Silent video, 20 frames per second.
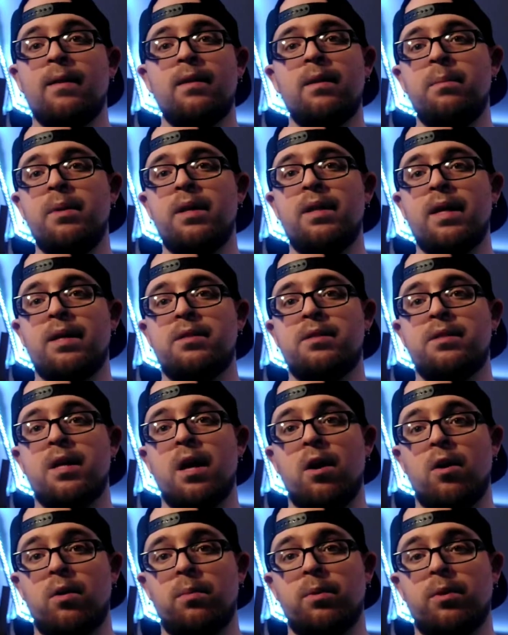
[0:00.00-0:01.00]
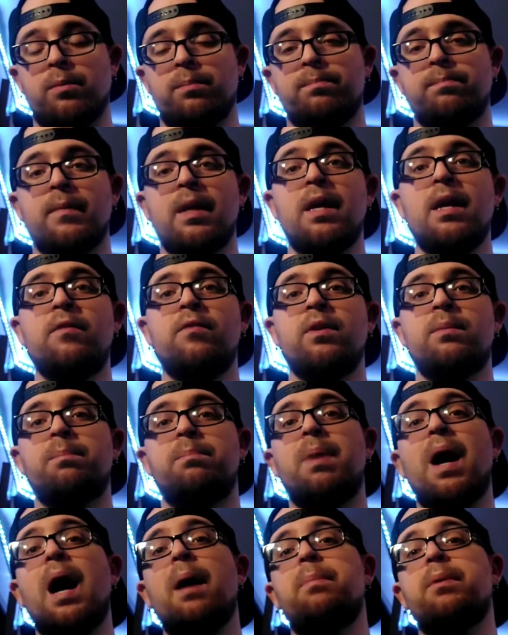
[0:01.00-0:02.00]
to me that's terrible. Even
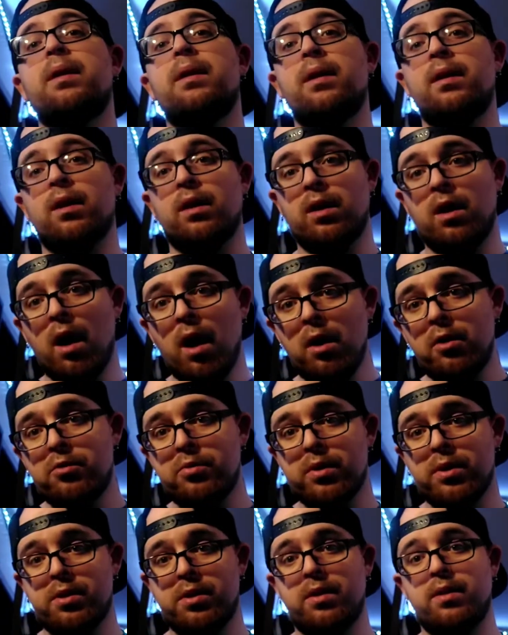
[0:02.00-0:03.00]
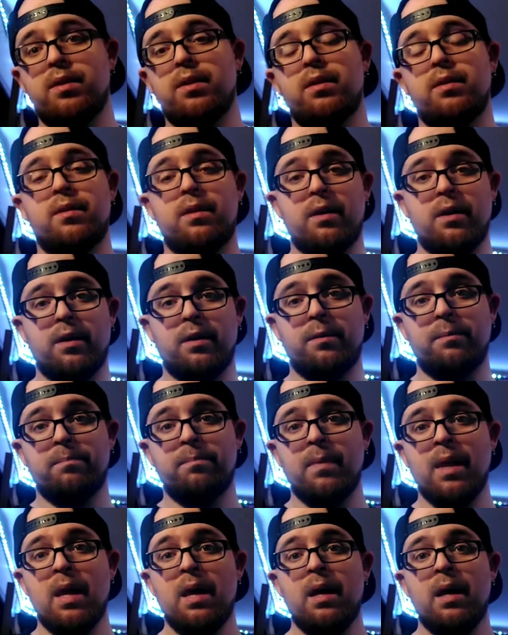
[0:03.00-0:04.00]
popping in a cartridge in the thing,
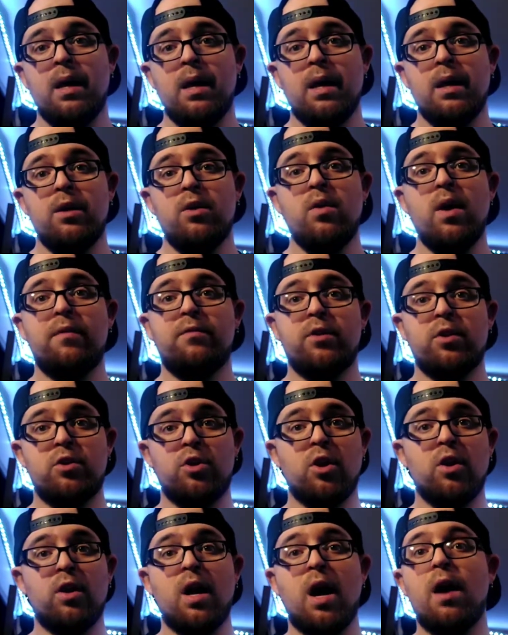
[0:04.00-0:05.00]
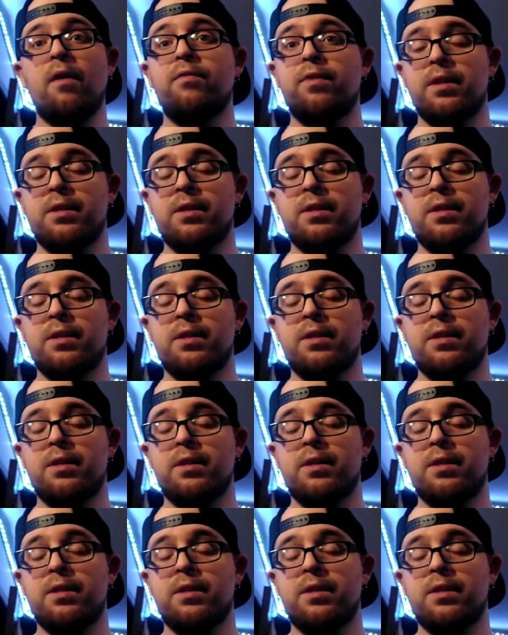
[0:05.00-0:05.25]
you have to turn off